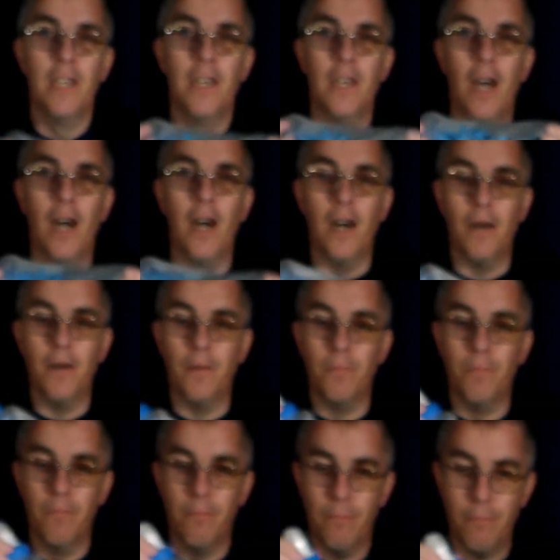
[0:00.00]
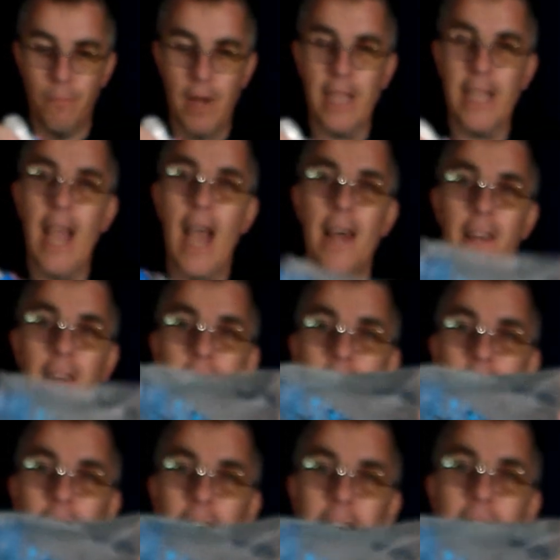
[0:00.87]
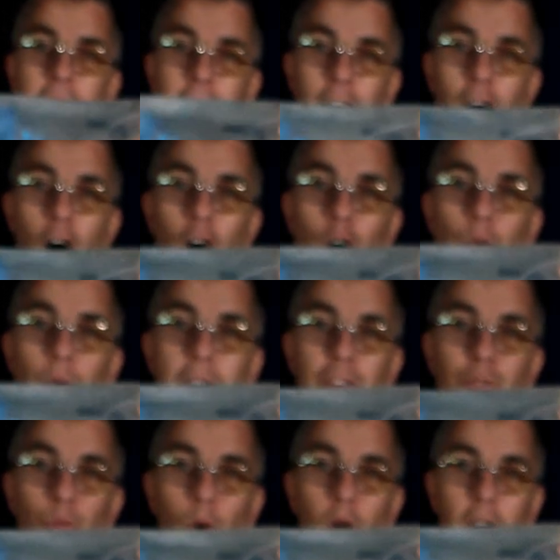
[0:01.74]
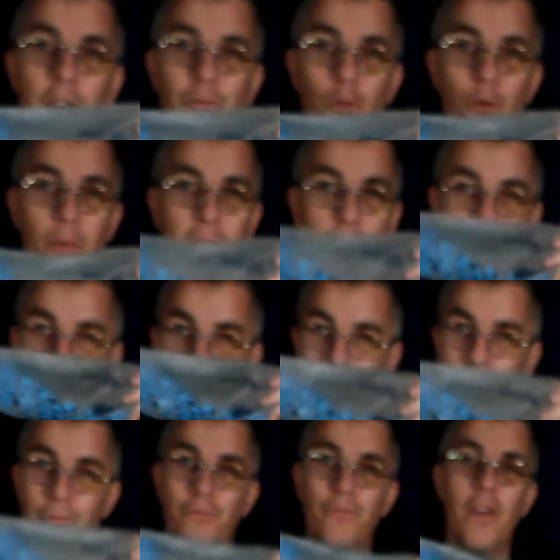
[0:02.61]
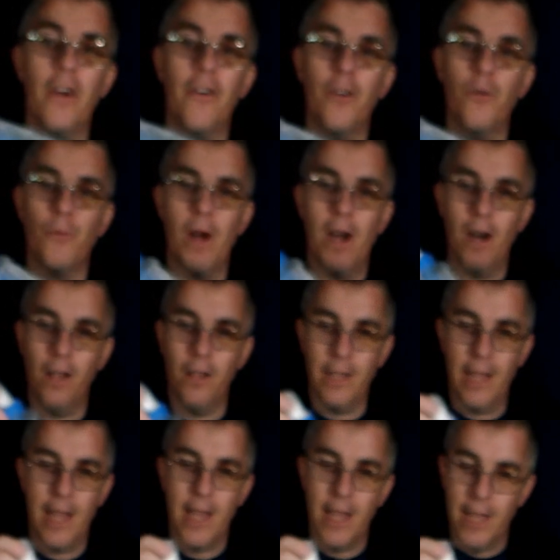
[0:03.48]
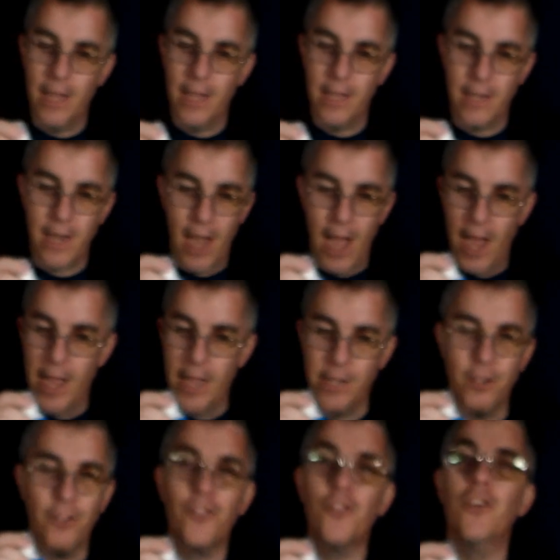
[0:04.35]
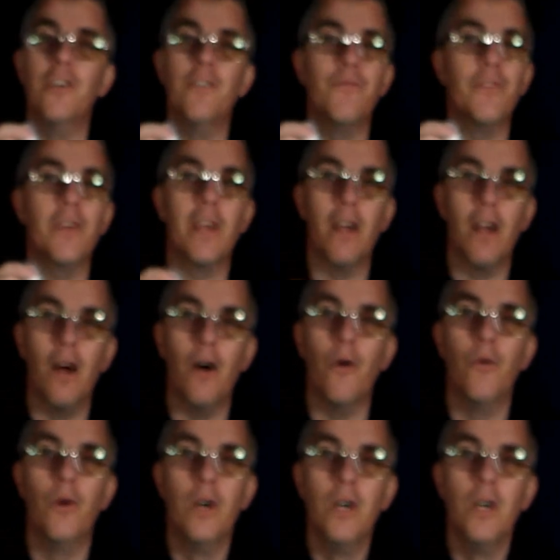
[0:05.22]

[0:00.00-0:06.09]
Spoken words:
my Katadyne had always worked for me, worked very well, and I just couldn't figure out